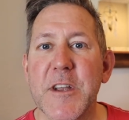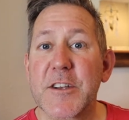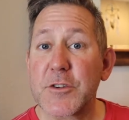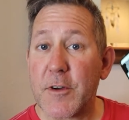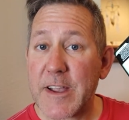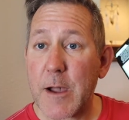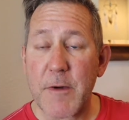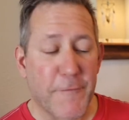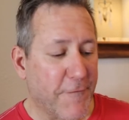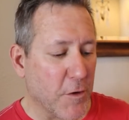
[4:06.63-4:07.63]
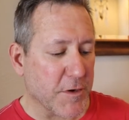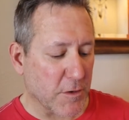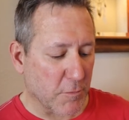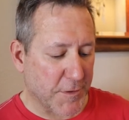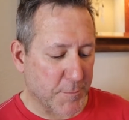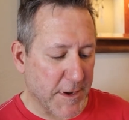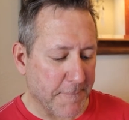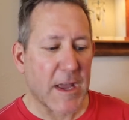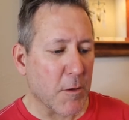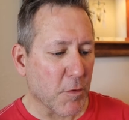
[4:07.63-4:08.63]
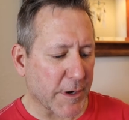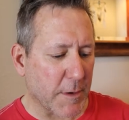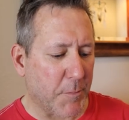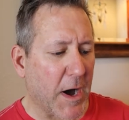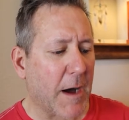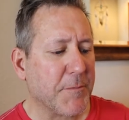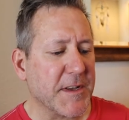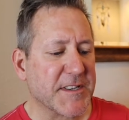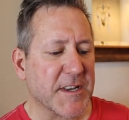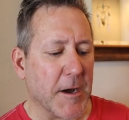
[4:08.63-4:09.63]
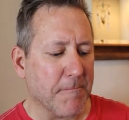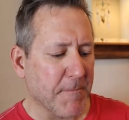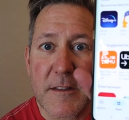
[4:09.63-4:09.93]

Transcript: So I got my phone here with me, and we're going to pop this up.